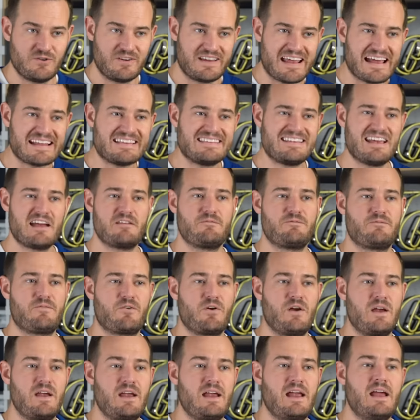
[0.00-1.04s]
So get
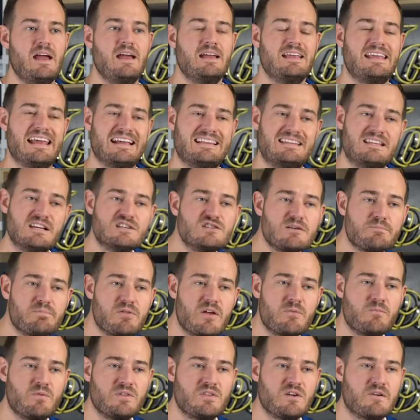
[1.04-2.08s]
debt free, get
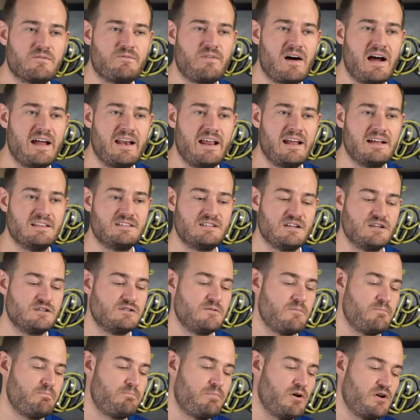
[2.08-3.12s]
disciplined with your
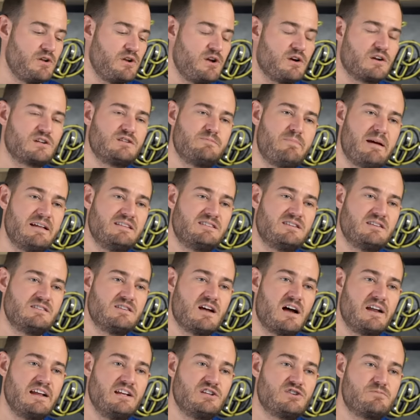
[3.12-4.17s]
finances, put your
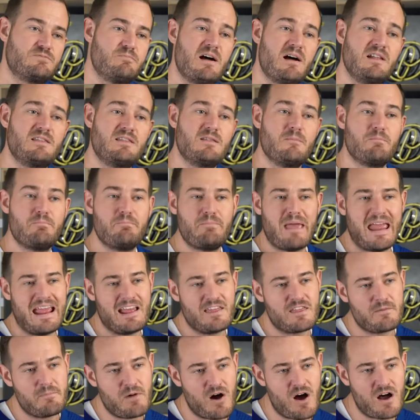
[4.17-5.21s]
expenses on each month,
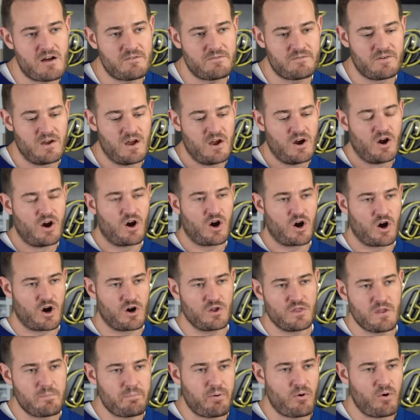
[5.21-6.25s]
pay them off,
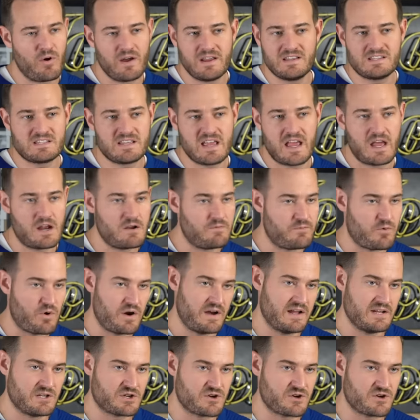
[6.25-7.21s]
Earn the points and avoid